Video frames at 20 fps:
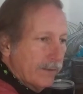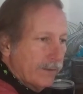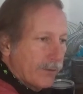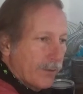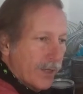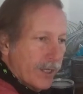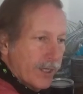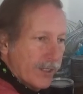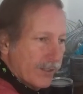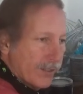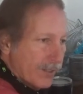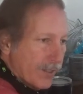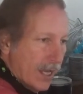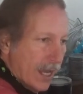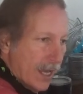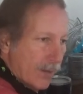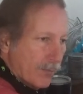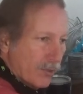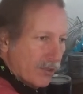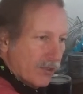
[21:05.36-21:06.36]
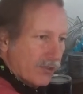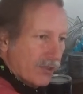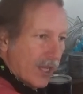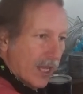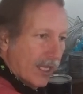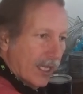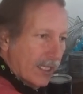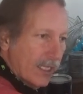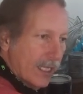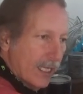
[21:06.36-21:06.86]
trillions of times a
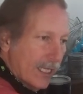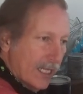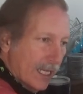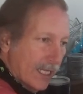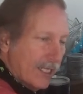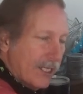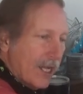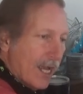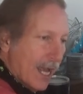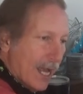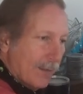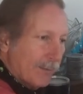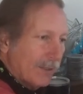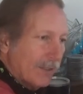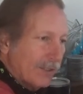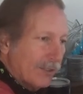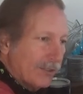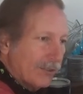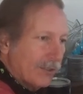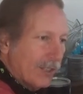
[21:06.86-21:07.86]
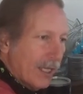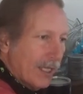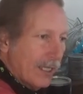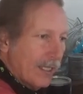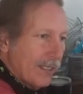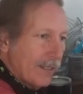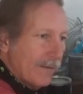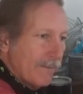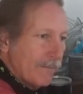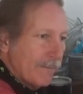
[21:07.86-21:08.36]
second in a timeless
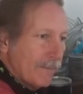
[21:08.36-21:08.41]
state,